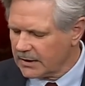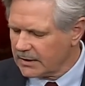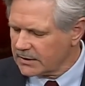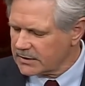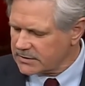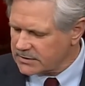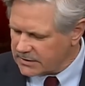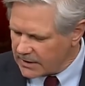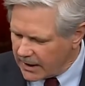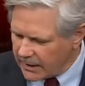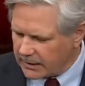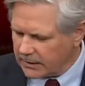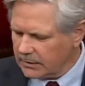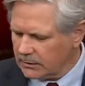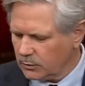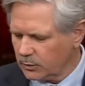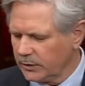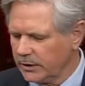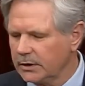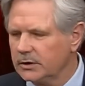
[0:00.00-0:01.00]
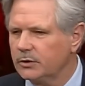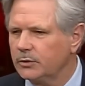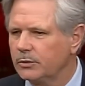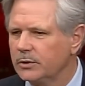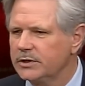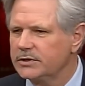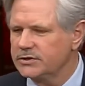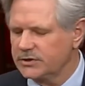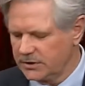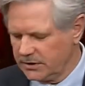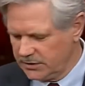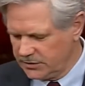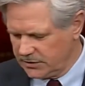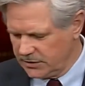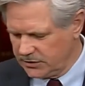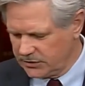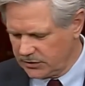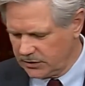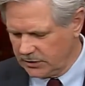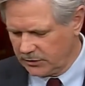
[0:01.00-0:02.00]
Second, we increase
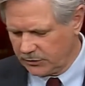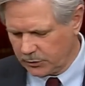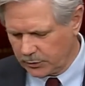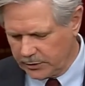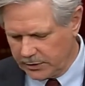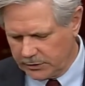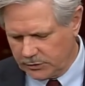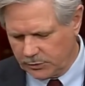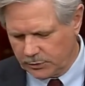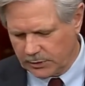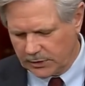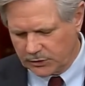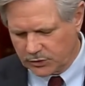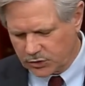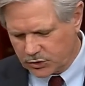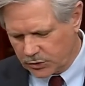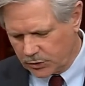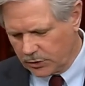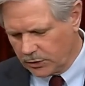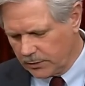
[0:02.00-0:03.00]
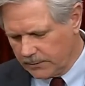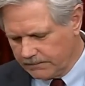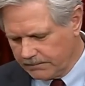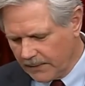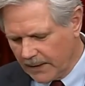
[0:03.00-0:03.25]
CCC authority to ensure